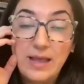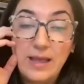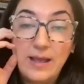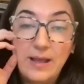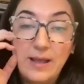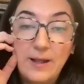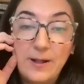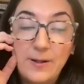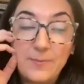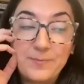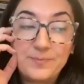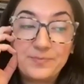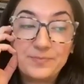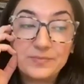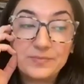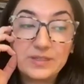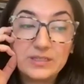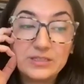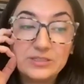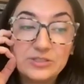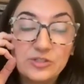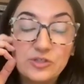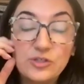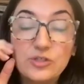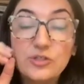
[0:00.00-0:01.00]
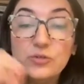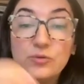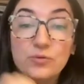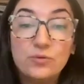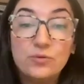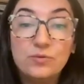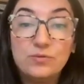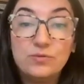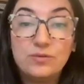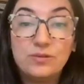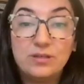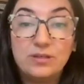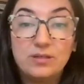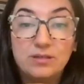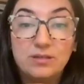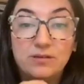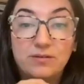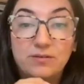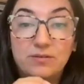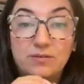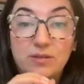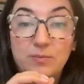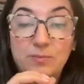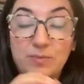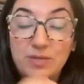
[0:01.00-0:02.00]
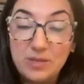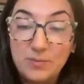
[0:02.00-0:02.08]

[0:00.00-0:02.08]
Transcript: the